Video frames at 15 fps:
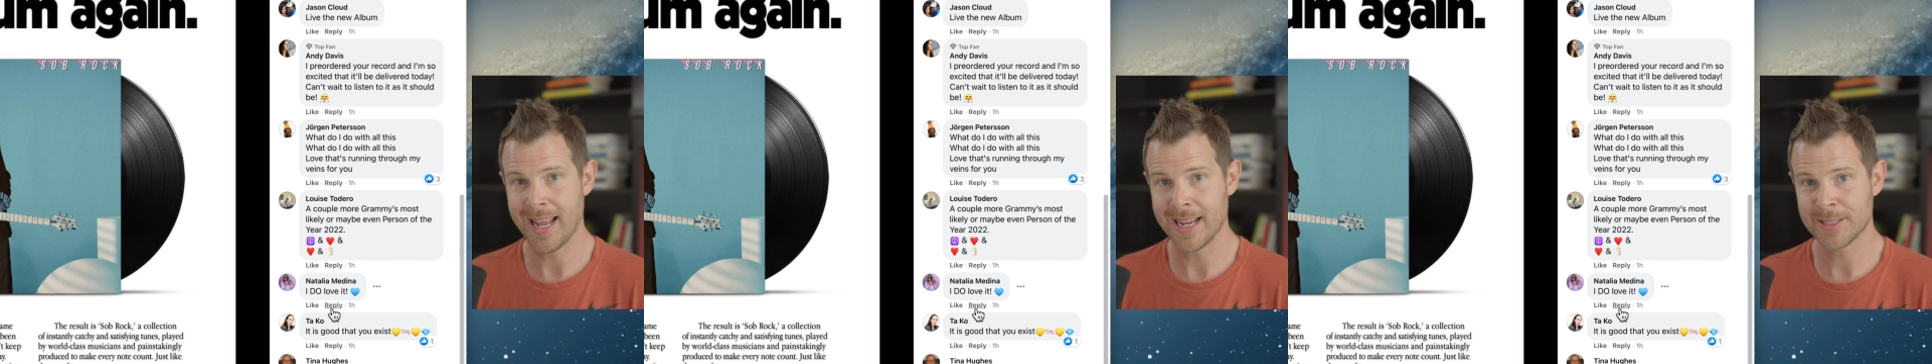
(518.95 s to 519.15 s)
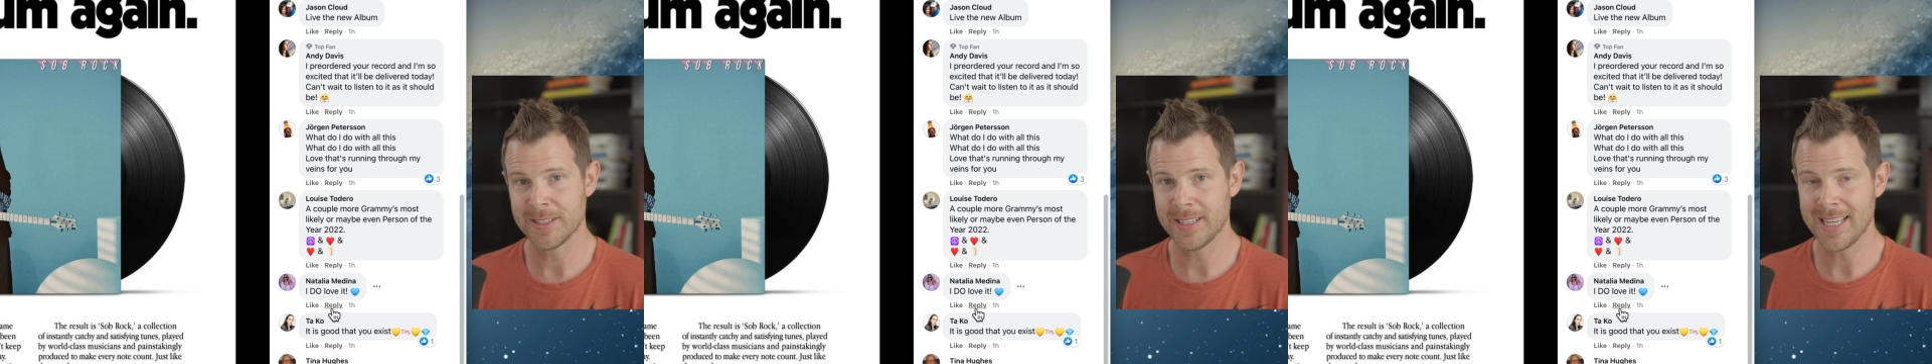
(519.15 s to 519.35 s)

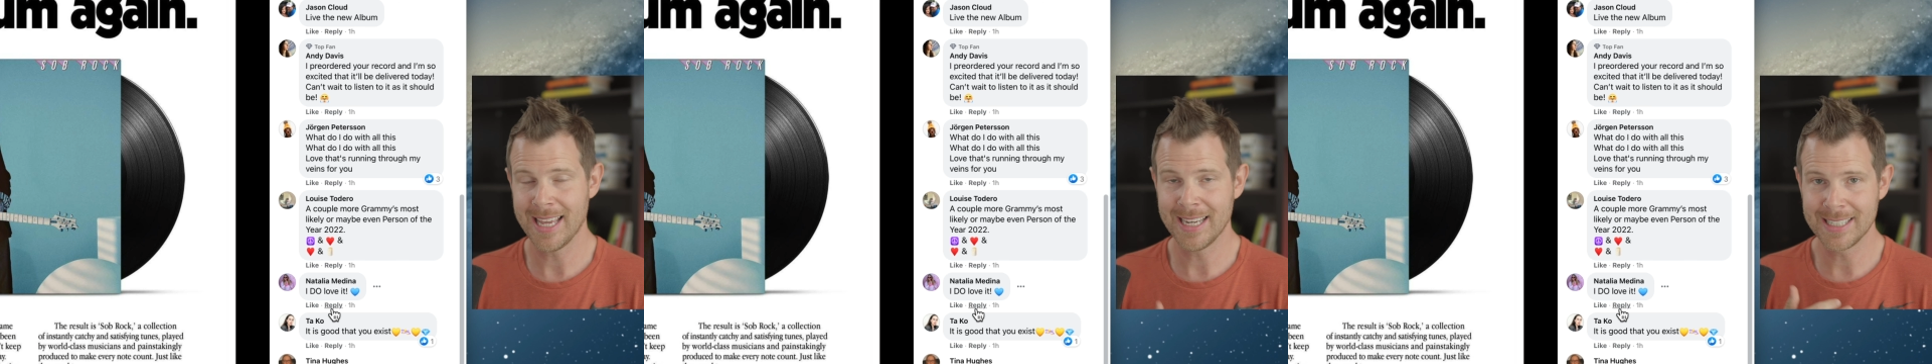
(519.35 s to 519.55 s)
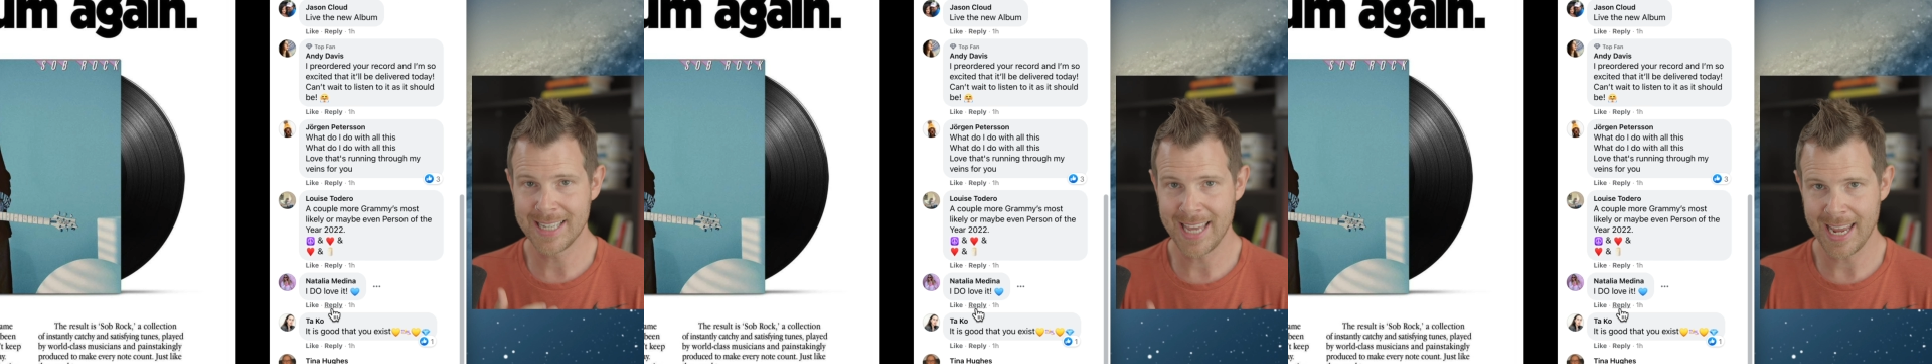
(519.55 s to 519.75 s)
actually
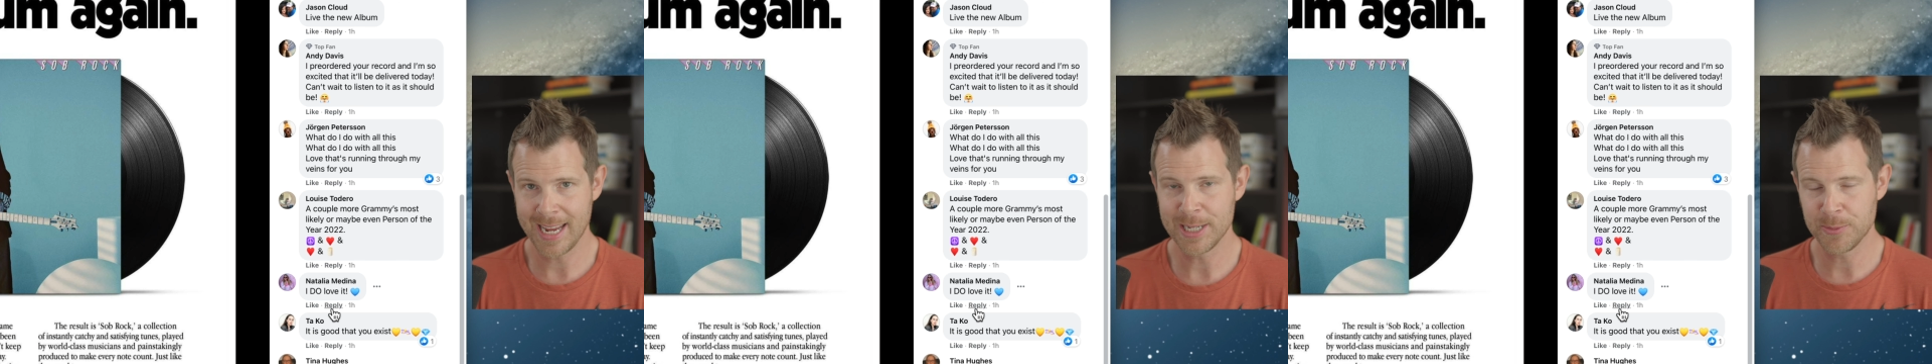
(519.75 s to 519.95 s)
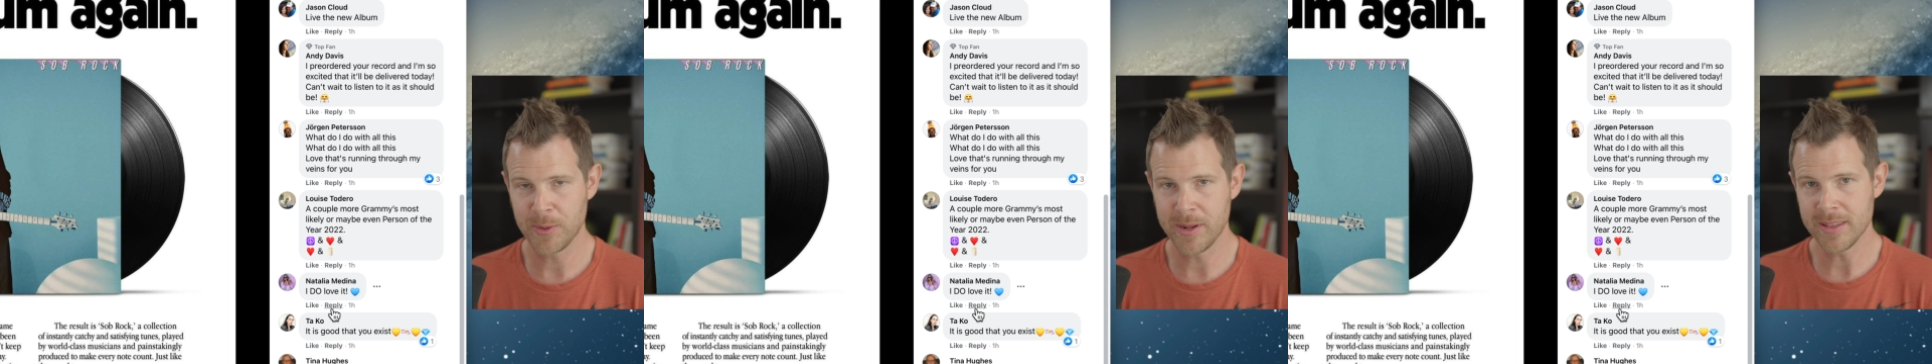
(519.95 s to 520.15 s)

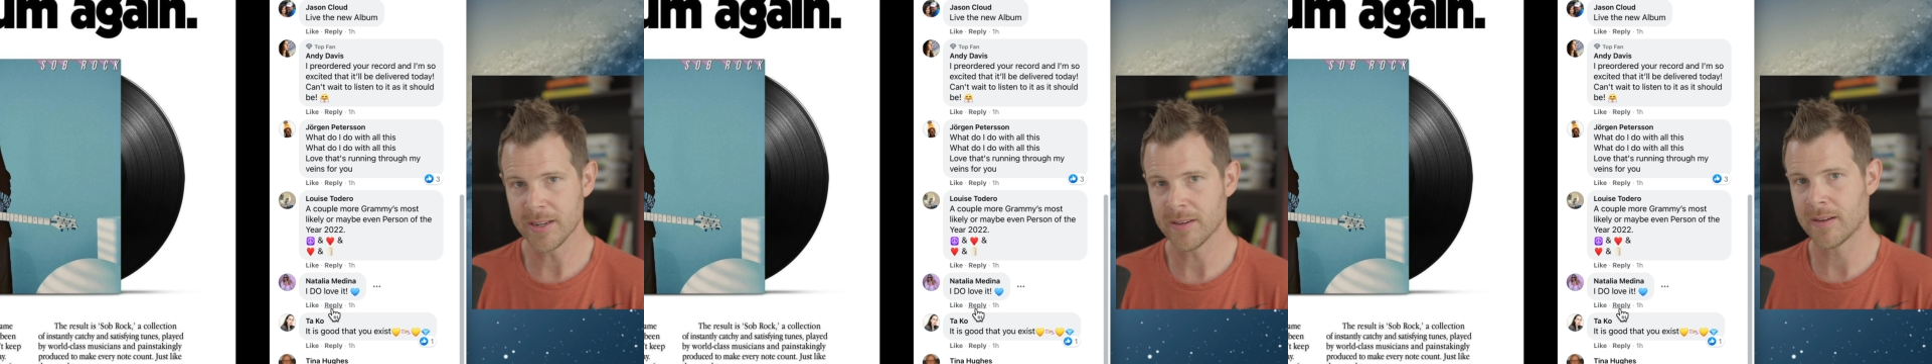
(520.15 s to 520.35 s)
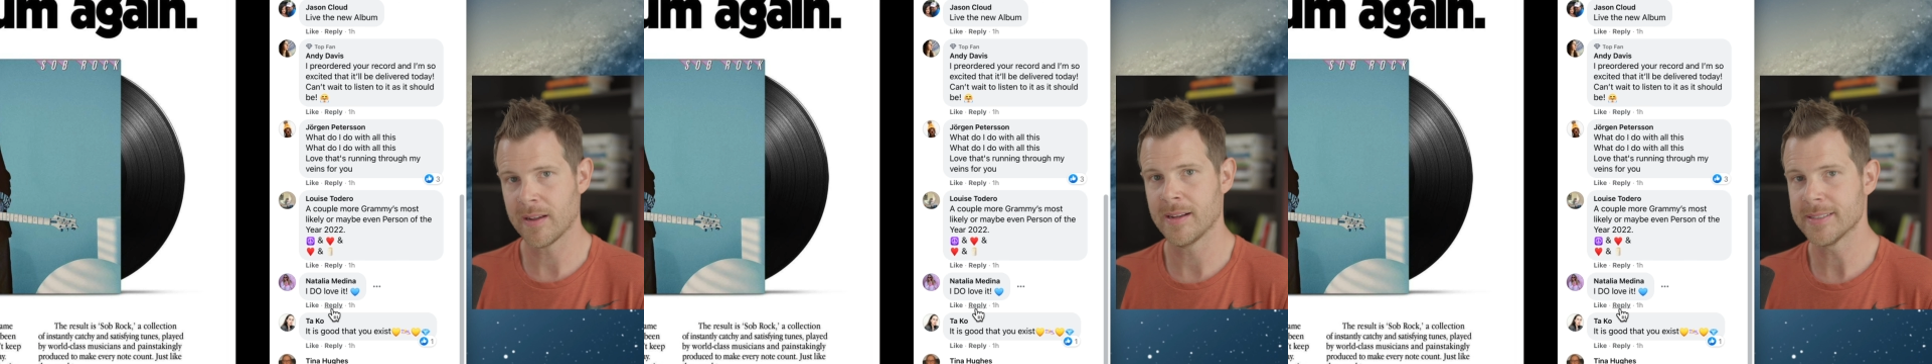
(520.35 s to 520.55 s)
engage with
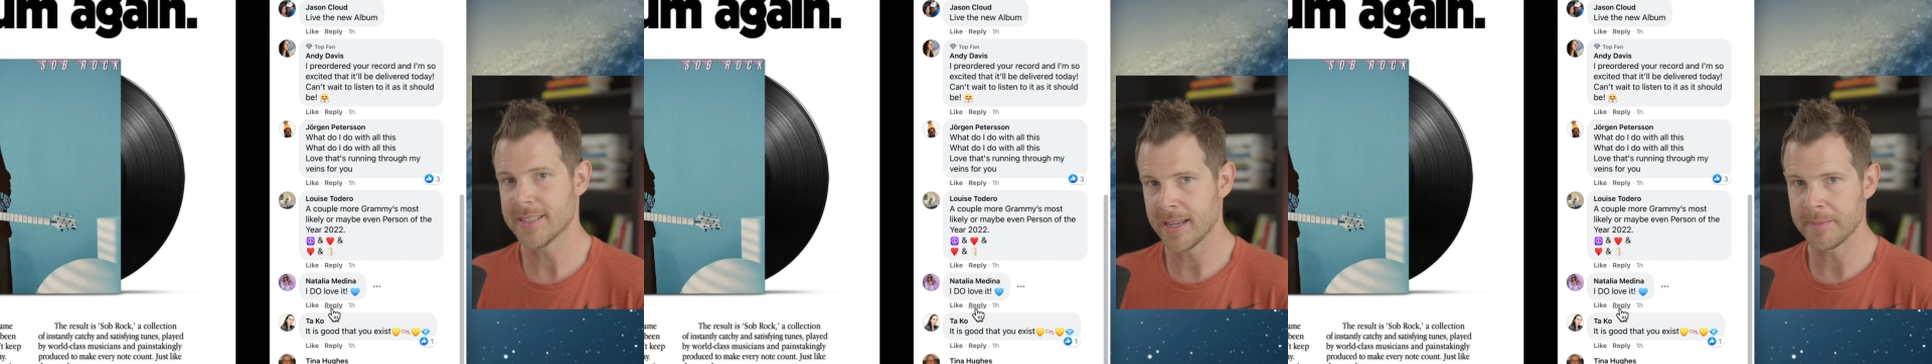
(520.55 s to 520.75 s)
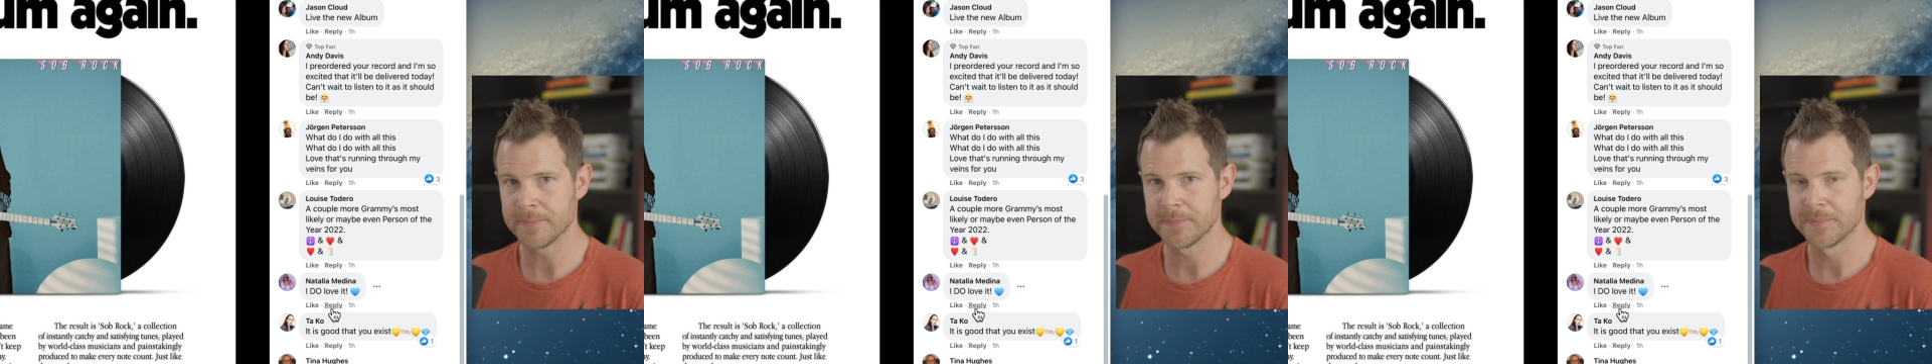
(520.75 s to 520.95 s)
your
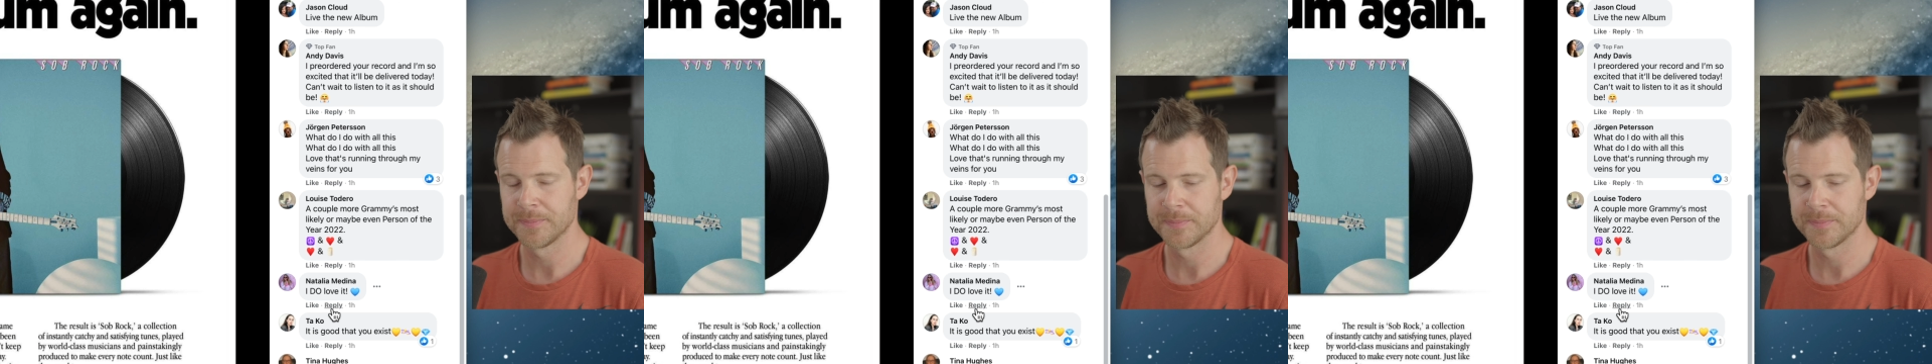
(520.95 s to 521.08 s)
content.